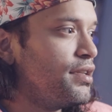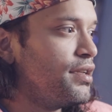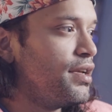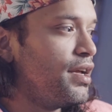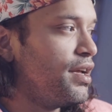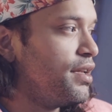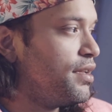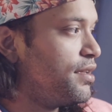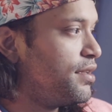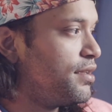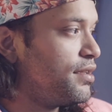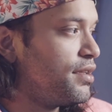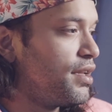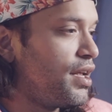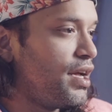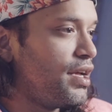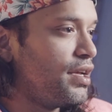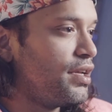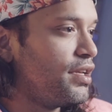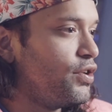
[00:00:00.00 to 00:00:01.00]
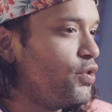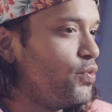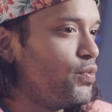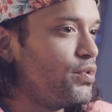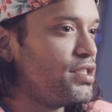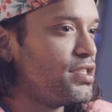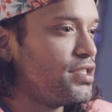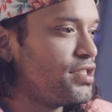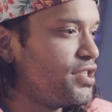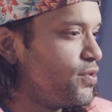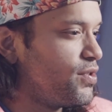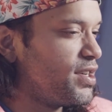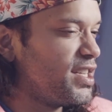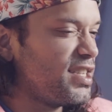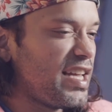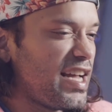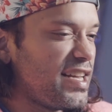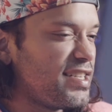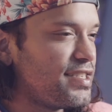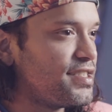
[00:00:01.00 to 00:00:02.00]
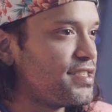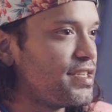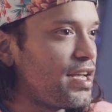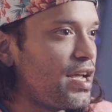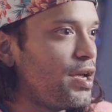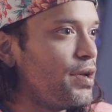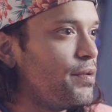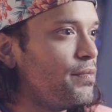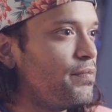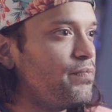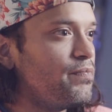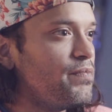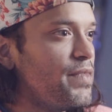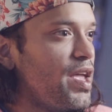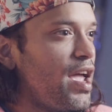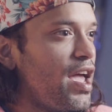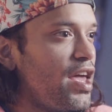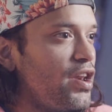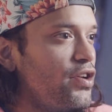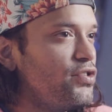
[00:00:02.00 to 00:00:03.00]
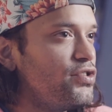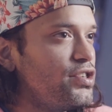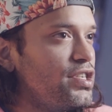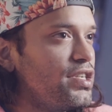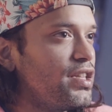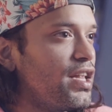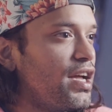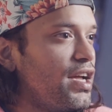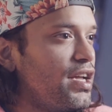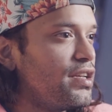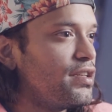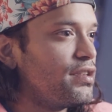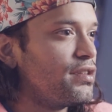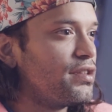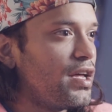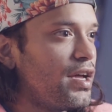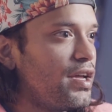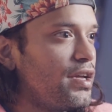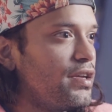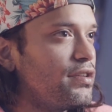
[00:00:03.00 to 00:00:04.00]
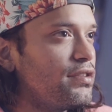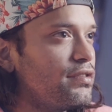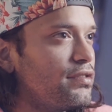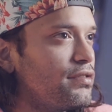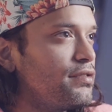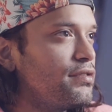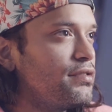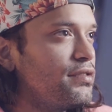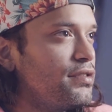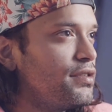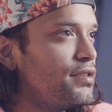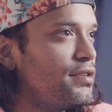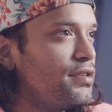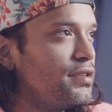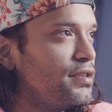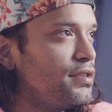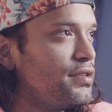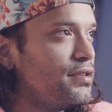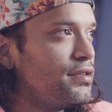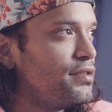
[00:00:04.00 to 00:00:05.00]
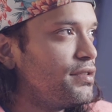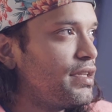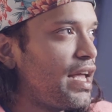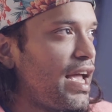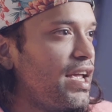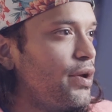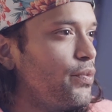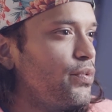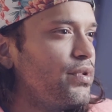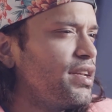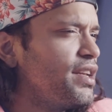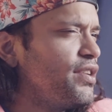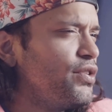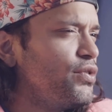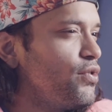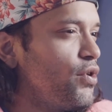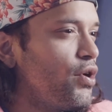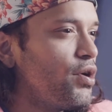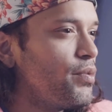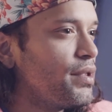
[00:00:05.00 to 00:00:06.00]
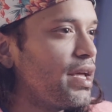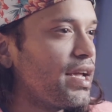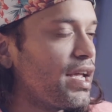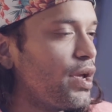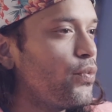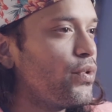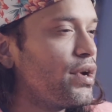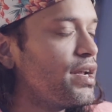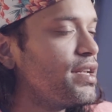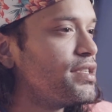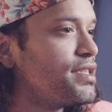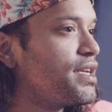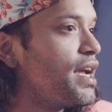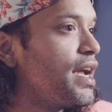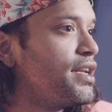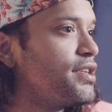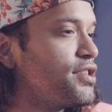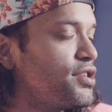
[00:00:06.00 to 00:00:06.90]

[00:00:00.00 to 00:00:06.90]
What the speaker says: And like, you would still get that same energy, like that he would, you know what I mean? Like, it wouldn't change